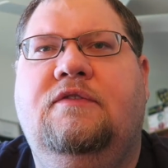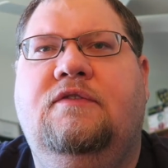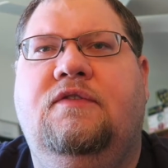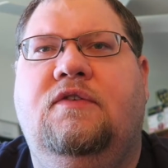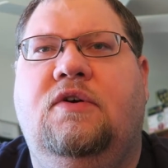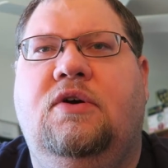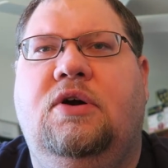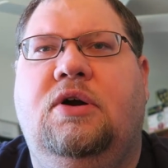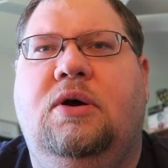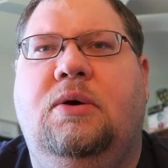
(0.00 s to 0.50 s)

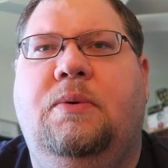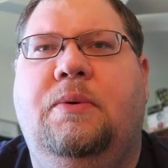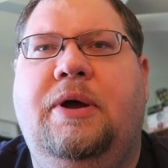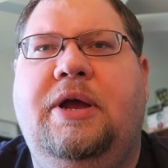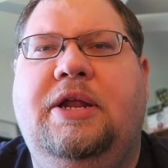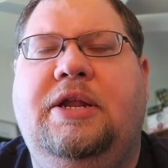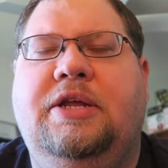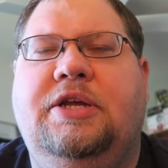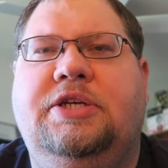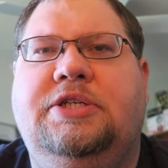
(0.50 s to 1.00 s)
for a
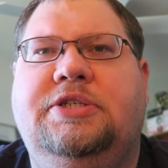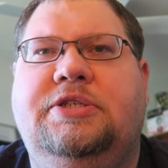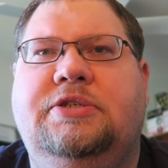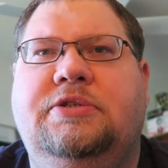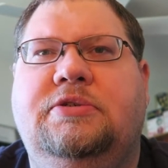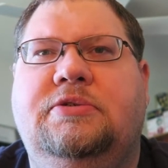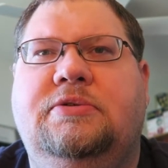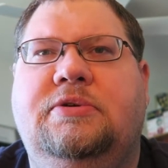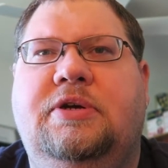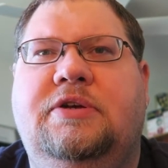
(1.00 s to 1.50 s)
weight
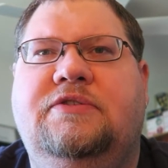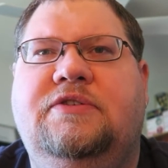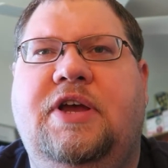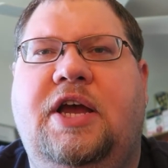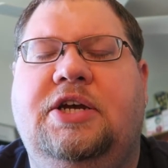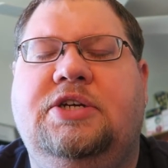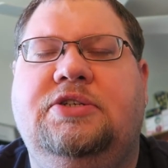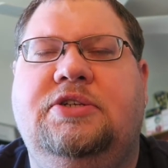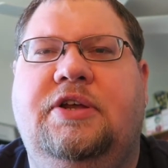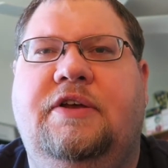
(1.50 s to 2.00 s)
issue. It's
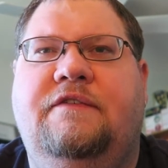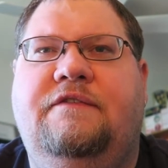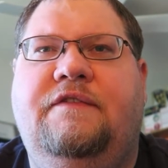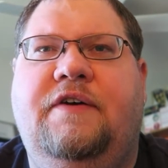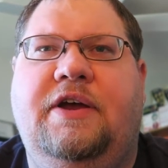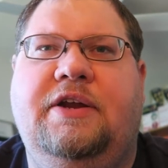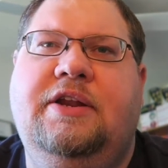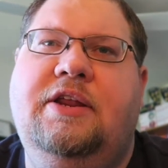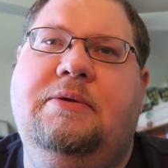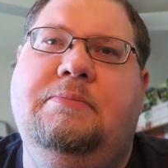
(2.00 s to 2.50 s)
actually
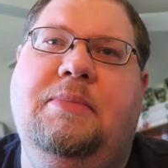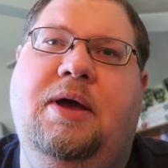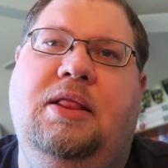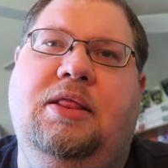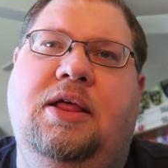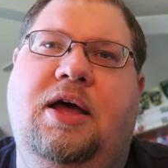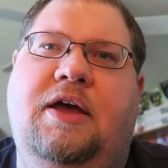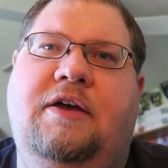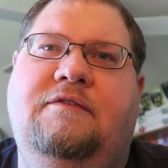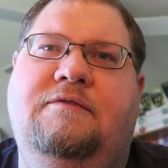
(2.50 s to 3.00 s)
affecting my
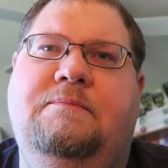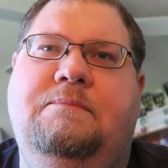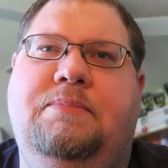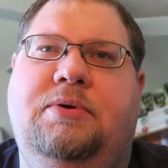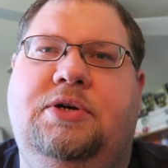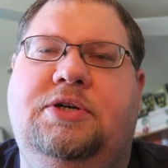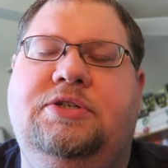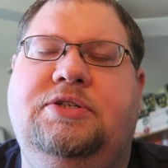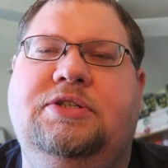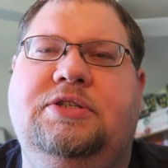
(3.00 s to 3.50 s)
life
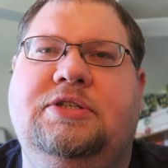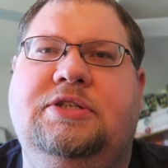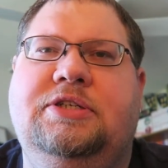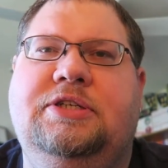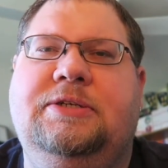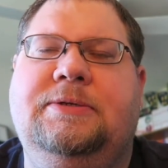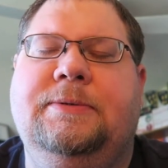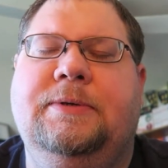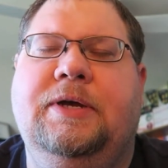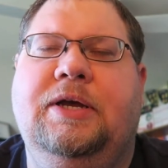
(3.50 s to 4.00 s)

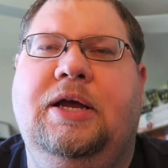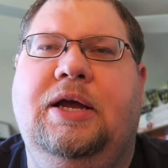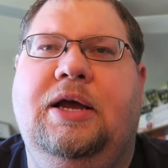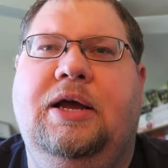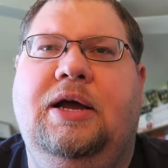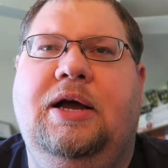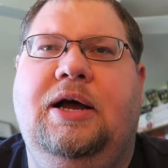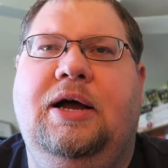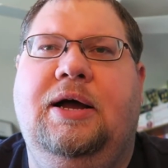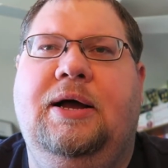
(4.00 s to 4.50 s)
personally.
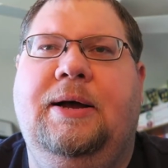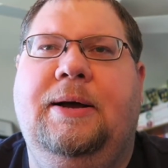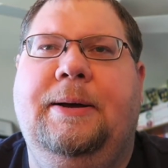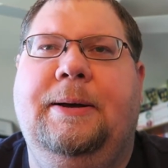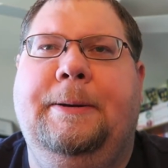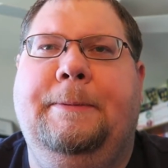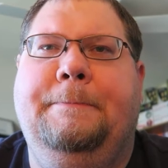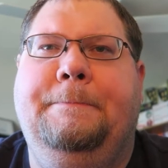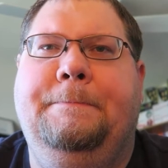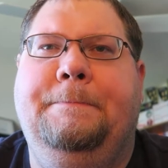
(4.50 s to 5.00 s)

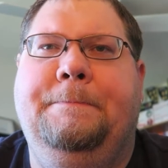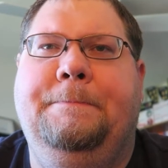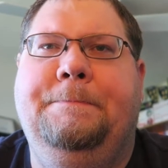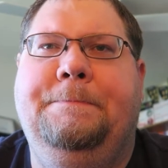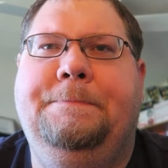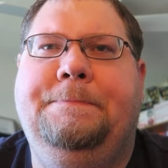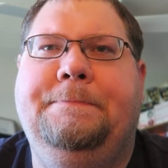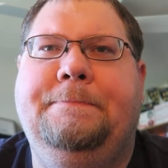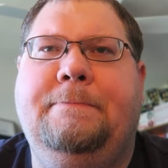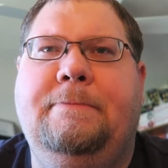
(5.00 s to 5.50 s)
I
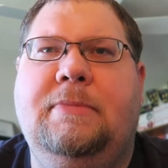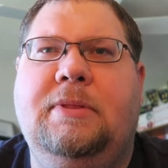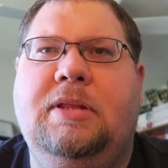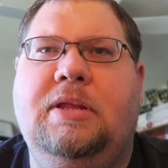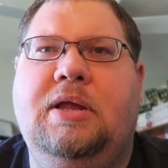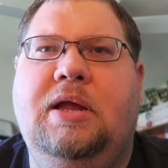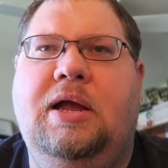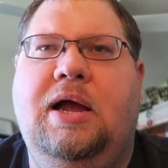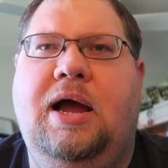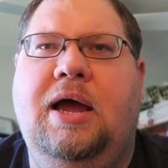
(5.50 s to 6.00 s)

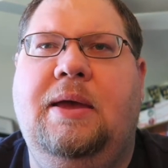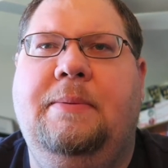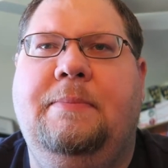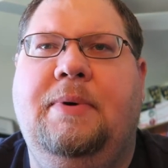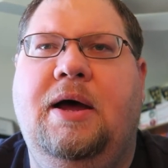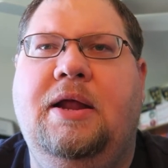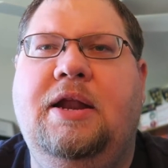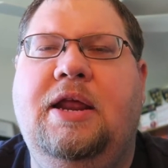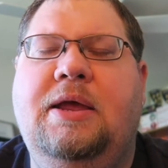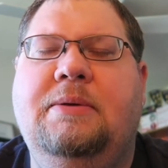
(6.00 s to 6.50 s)
am
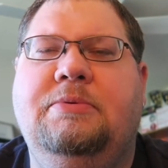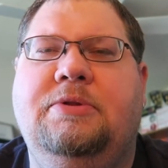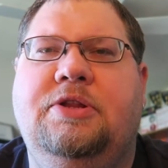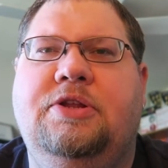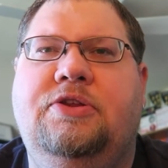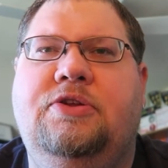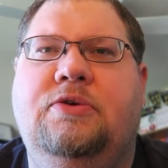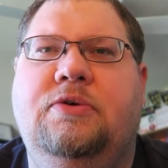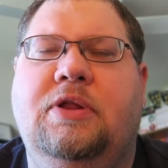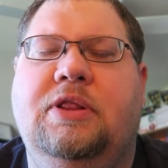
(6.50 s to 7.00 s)
unable to
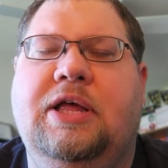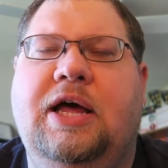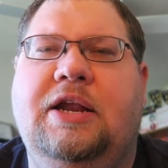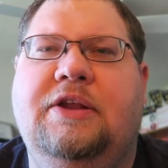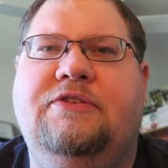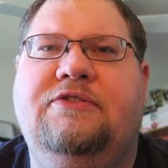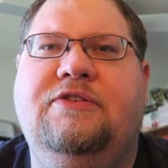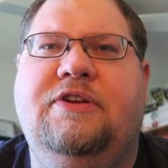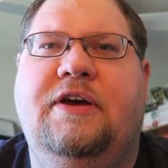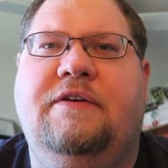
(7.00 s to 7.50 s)
do a lot
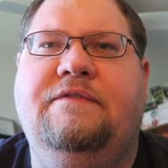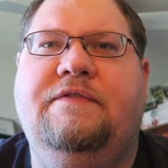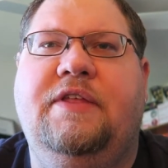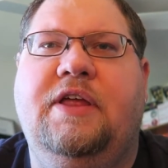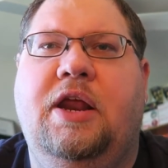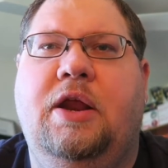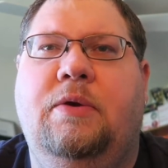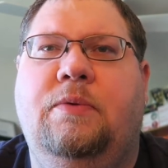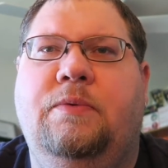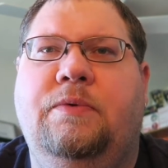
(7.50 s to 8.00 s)
of stuff
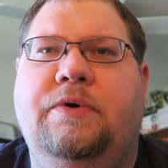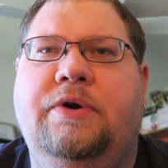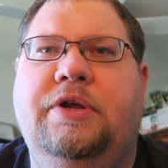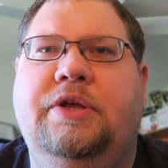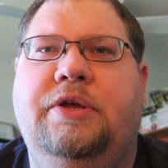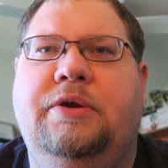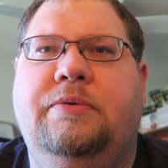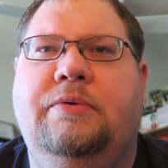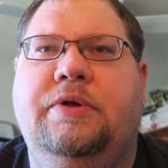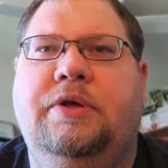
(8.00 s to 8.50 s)
that I
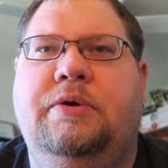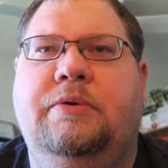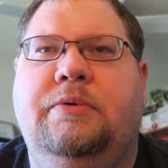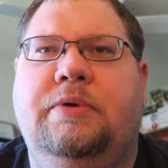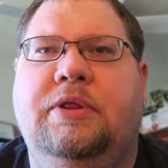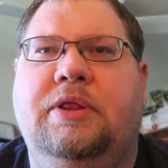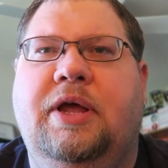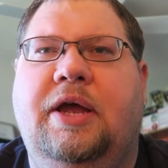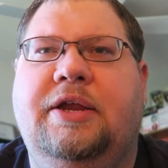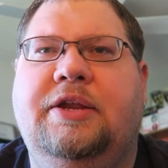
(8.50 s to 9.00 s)
really, really
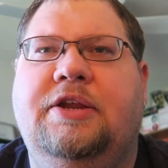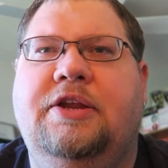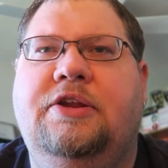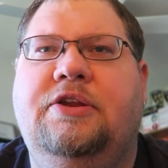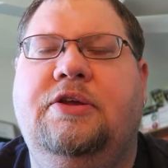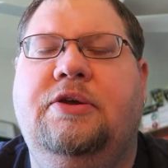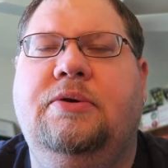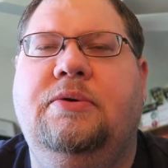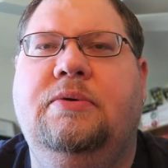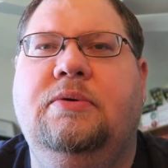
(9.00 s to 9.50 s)
would like to
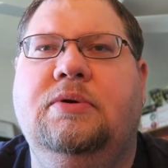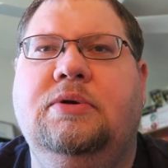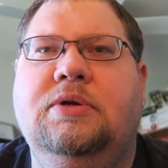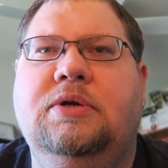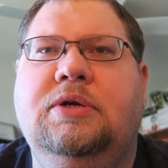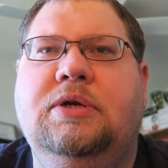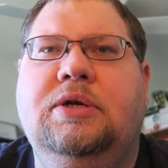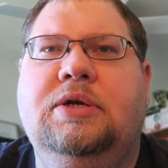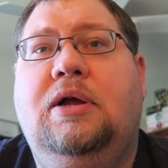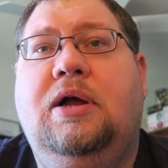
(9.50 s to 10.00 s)
do.
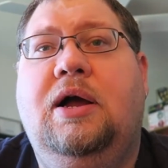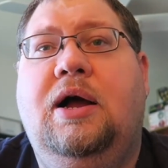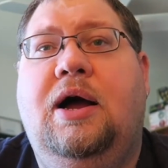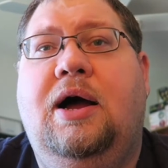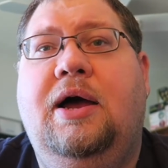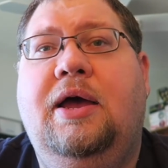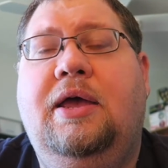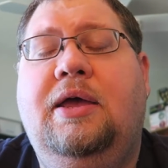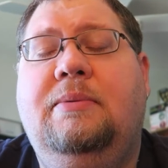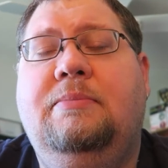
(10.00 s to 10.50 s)

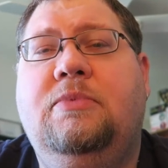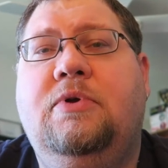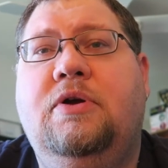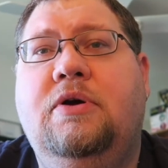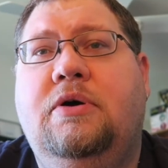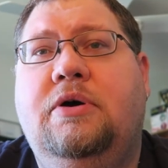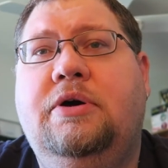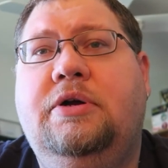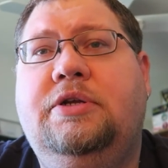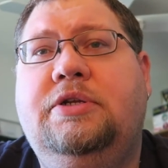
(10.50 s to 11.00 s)
I am
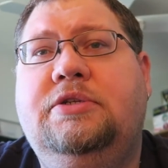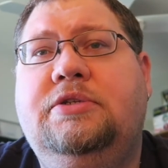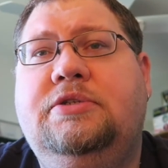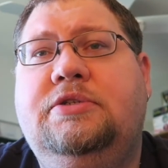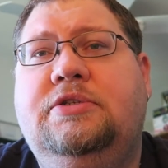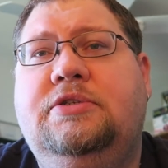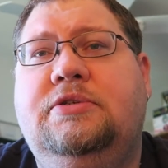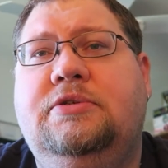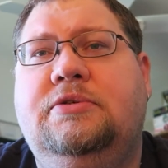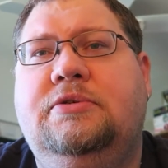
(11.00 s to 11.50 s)

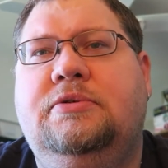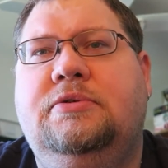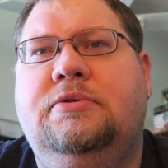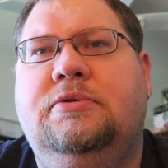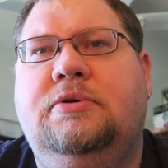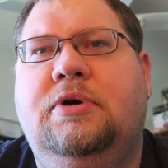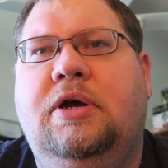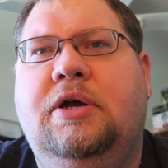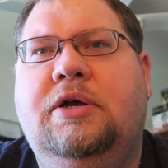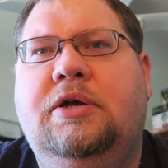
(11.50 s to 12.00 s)
going
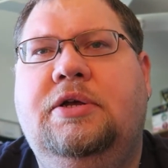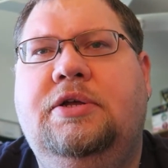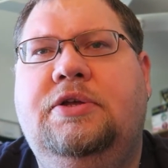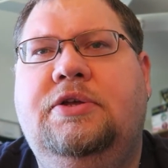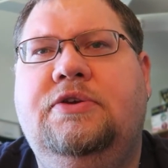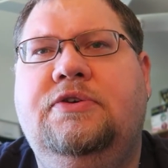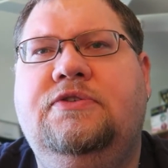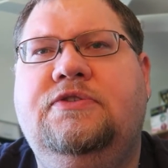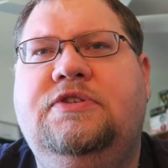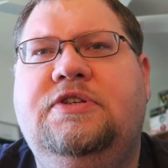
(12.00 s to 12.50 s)
to
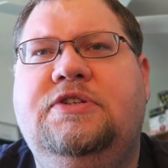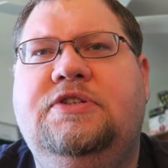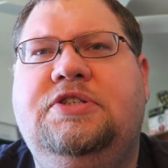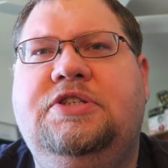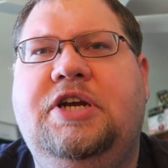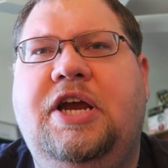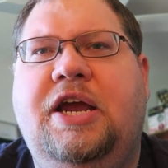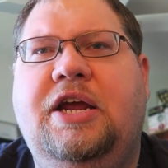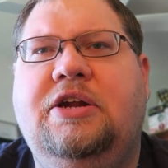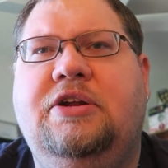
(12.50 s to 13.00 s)
use this
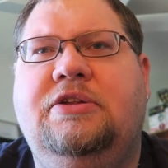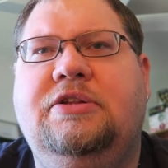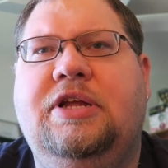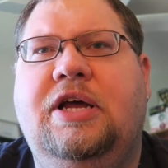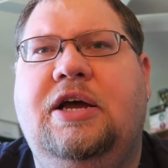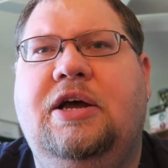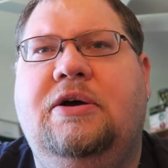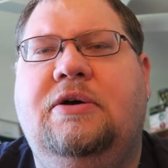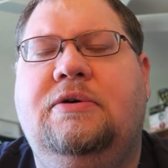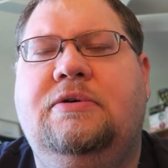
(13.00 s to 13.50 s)
channel
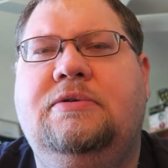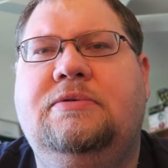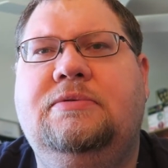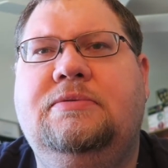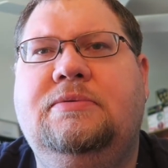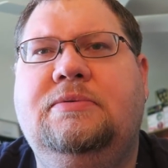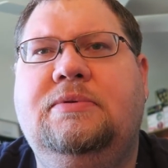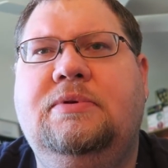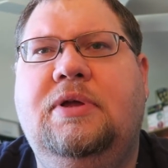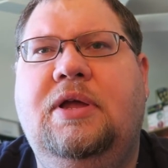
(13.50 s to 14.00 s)
now
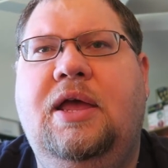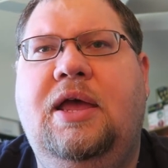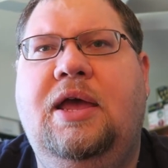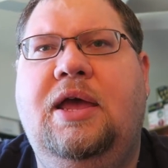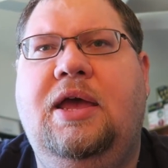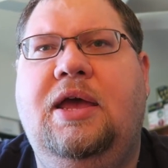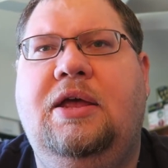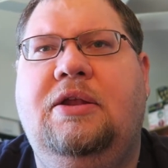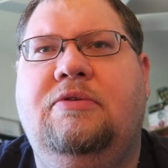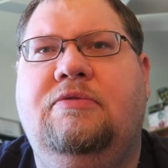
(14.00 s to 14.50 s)

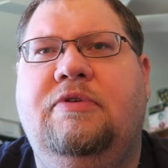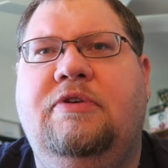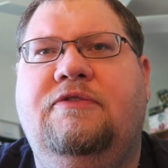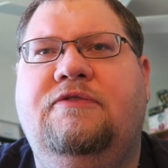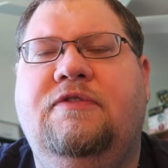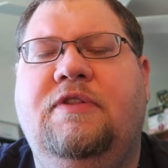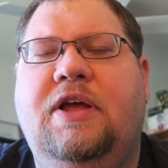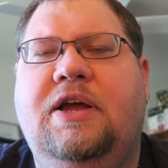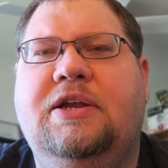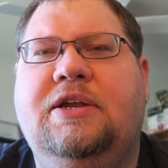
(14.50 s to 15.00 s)
and
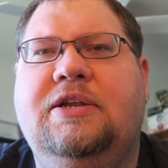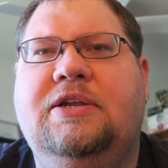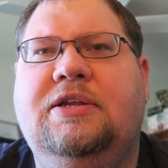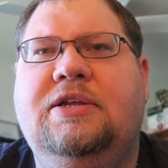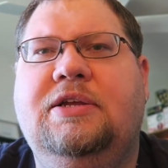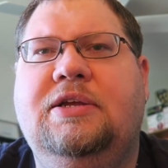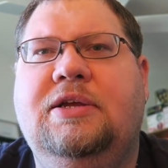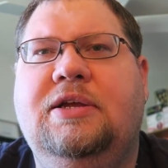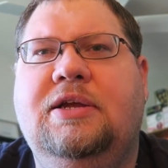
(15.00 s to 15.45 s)
reflect